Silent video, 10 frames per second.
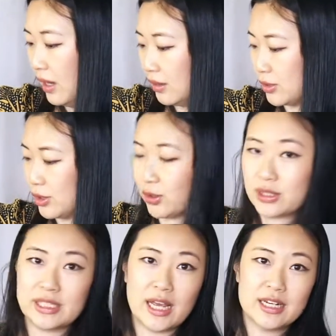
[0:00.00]
I'm so
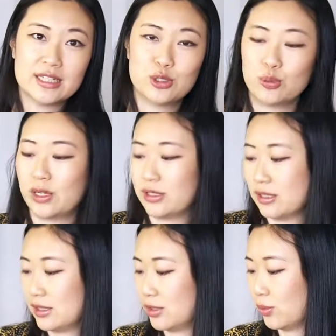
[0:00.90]
excited to wear
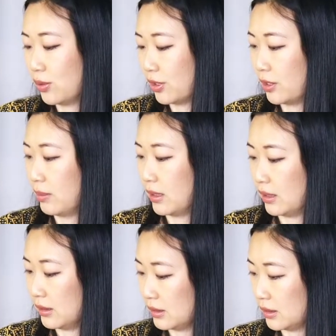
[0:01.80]
this to work
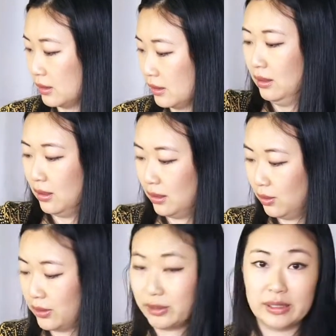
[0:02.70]
because
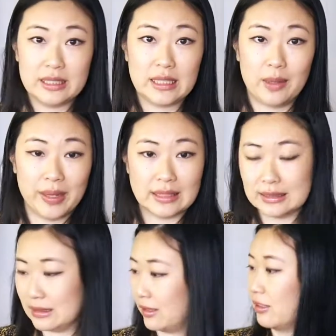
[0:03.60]
wearing really tight pants
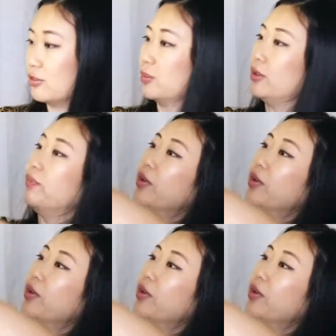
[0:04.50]
is not comfortable.